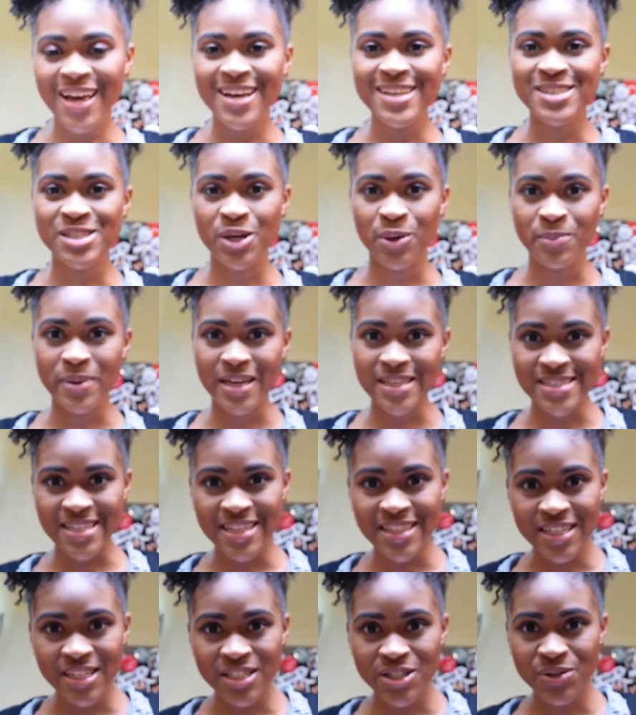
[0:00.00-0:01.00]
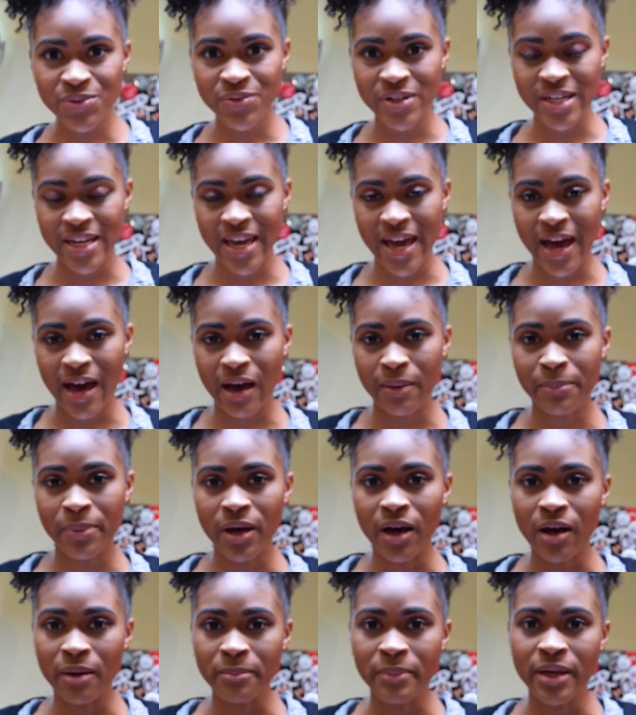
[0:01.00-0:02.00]
So basically, to recap,
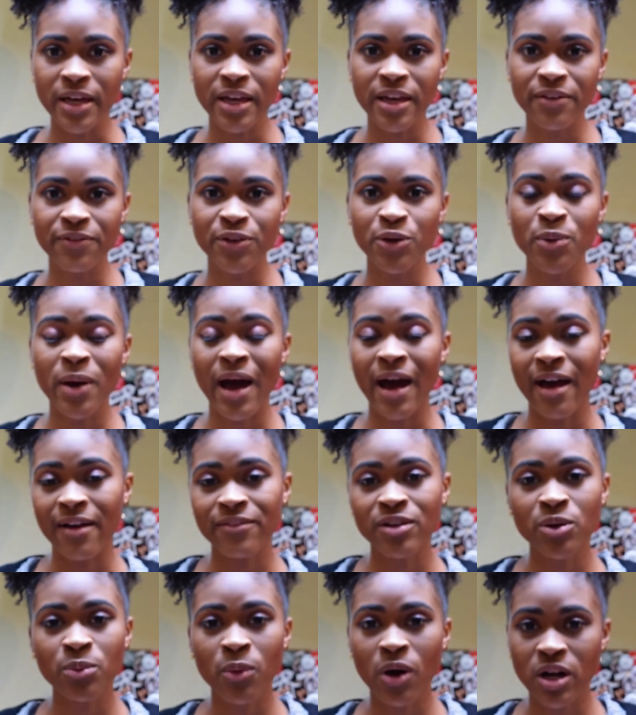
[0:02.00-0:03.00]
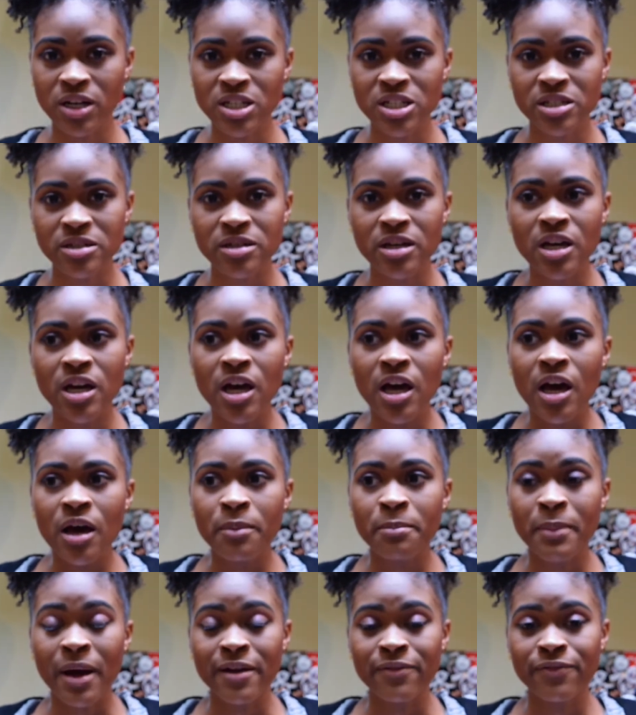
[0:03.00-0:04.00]
if you haven't watched
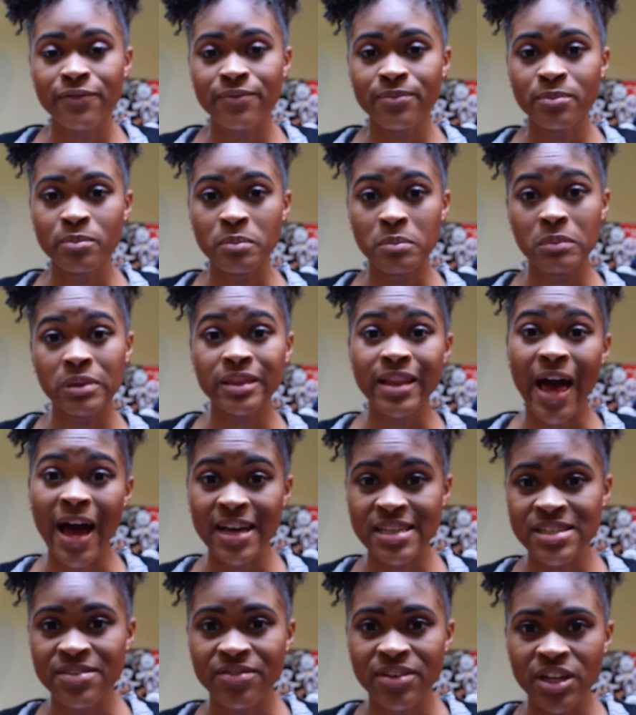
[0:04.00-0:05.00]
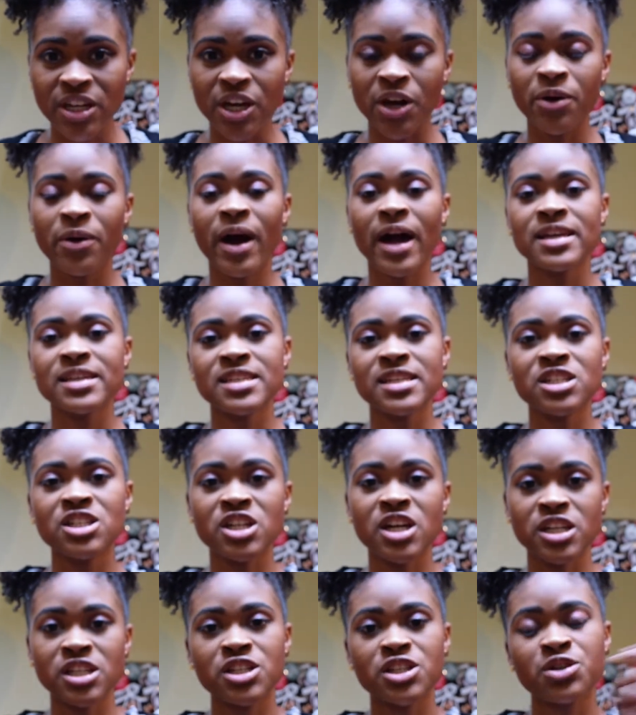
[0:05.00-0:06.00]
my last video, I
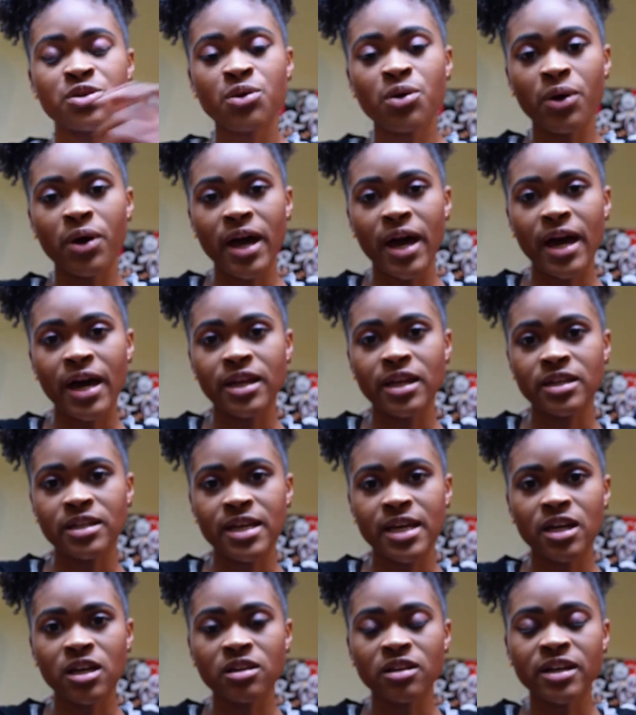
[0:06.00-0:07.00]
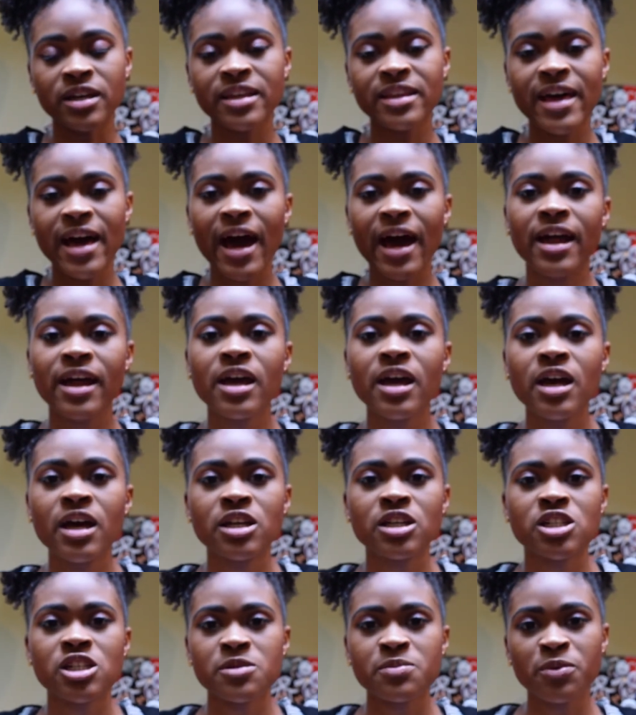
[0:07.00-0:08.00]
suggest you go ahead and take a look at that
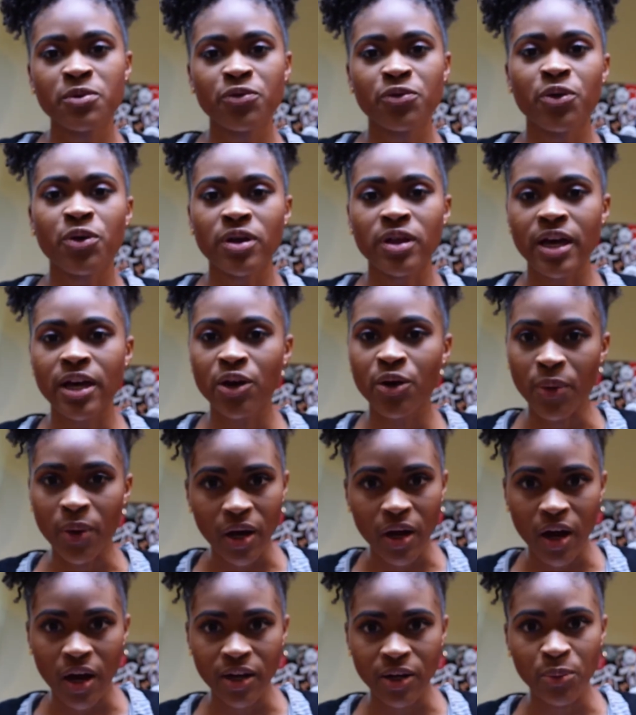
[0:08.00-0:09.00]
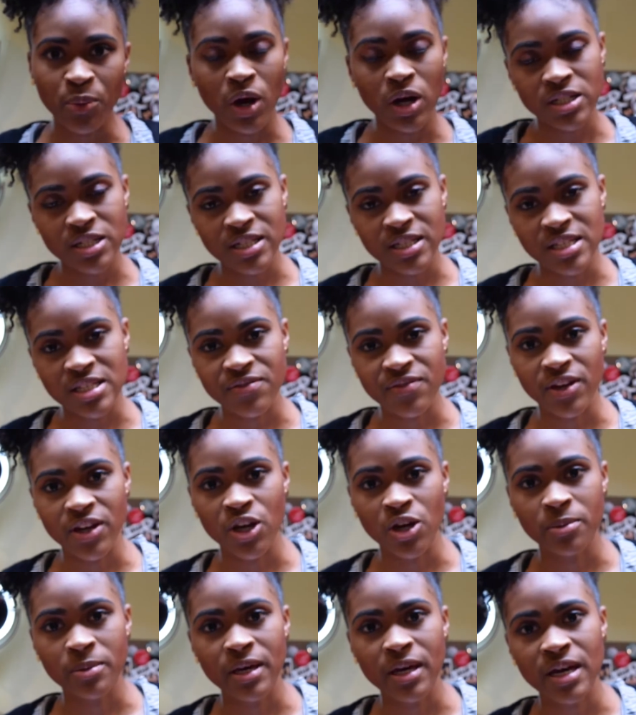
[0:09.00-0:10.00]
just before like going on and watching this
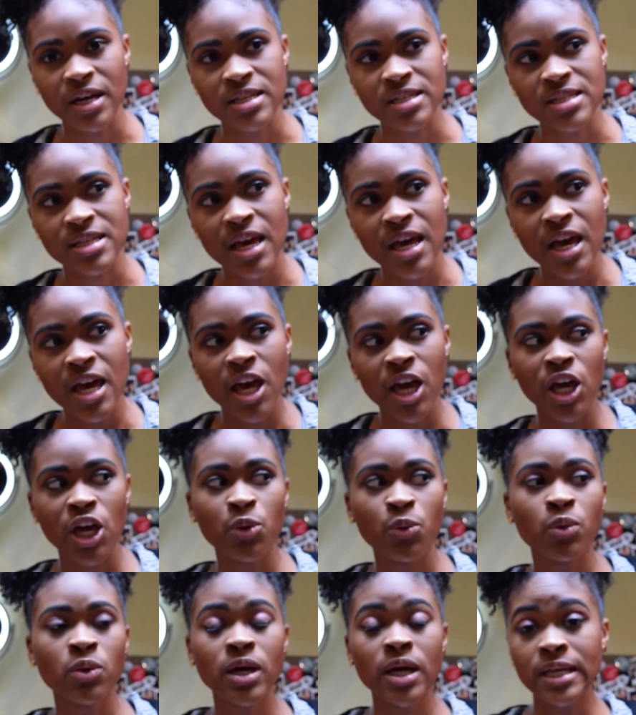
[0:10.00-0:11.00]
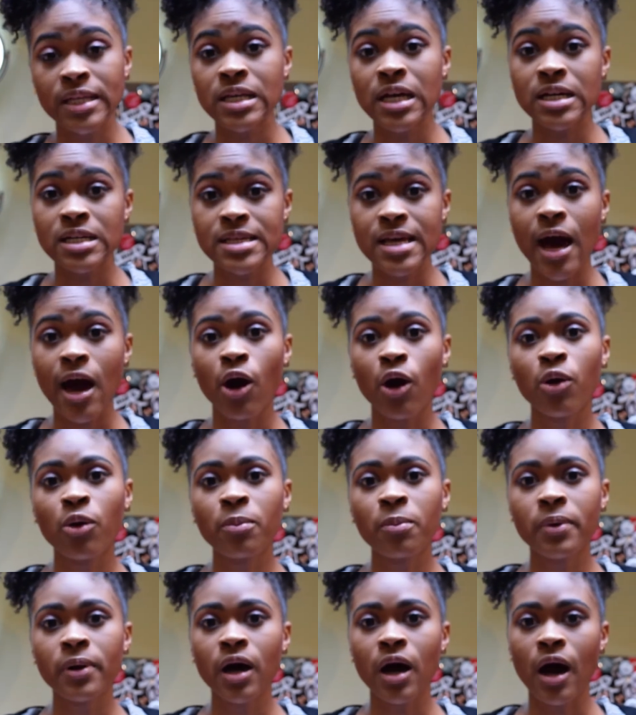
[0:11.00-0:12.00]
video, because it does
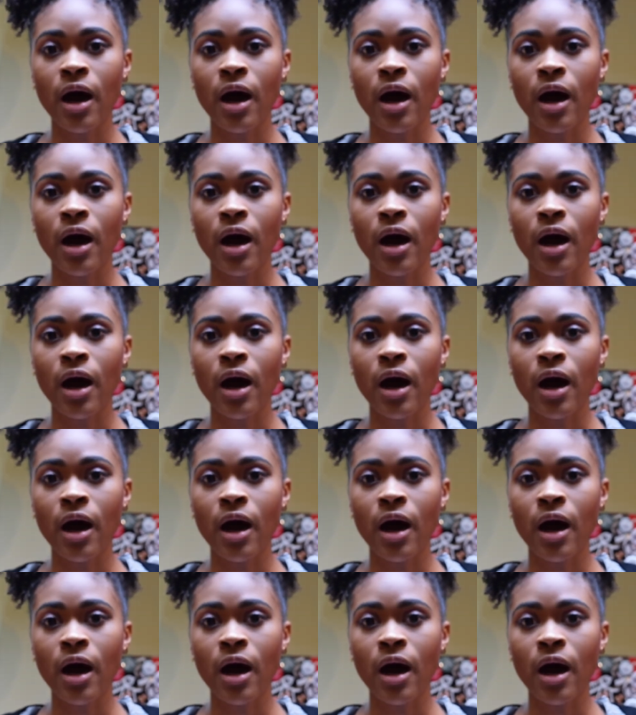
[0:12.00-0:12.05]
help.